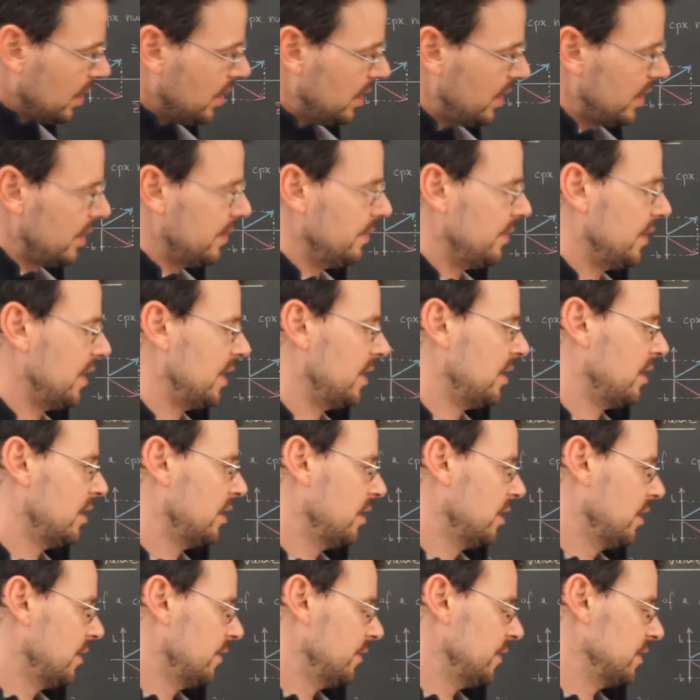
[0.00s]
and then
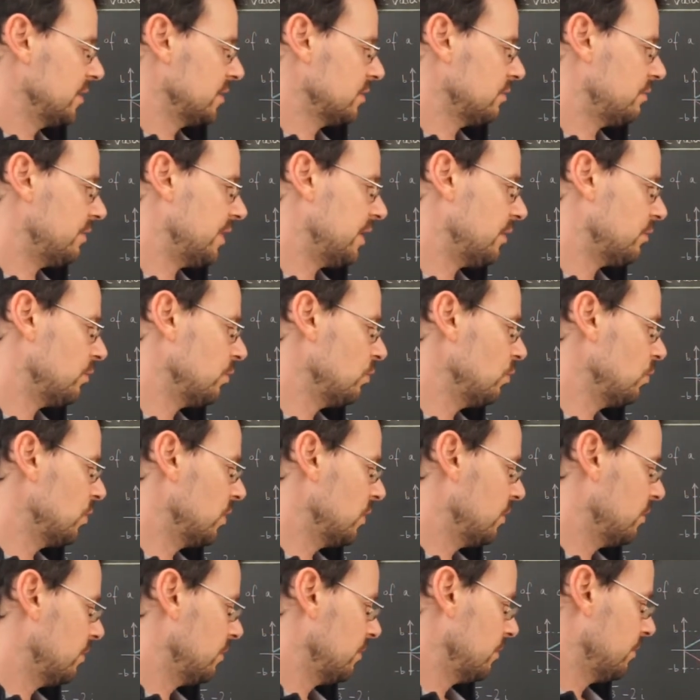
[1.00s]
the square root.